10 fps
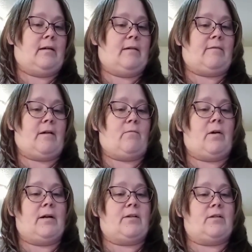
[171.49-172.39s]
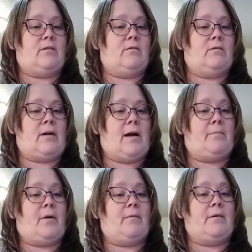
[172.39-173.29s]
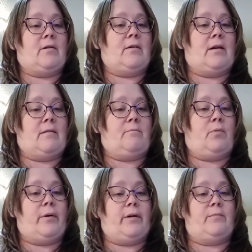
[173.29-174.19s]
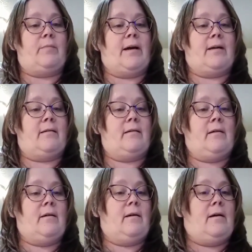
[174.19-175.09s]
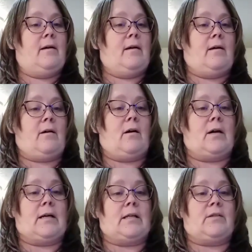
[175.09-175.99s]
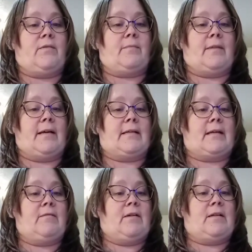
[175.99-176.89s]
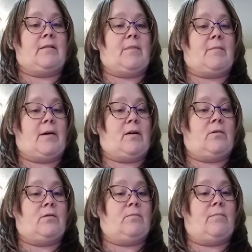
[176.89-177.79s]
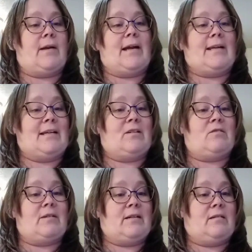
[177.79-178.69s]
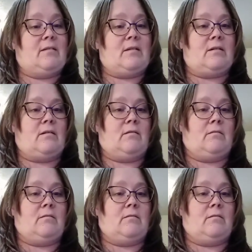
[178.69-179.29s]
If I wanted to, I probably could have boiled my carcass from Thanksgiving to make my own, but I didn't do it. So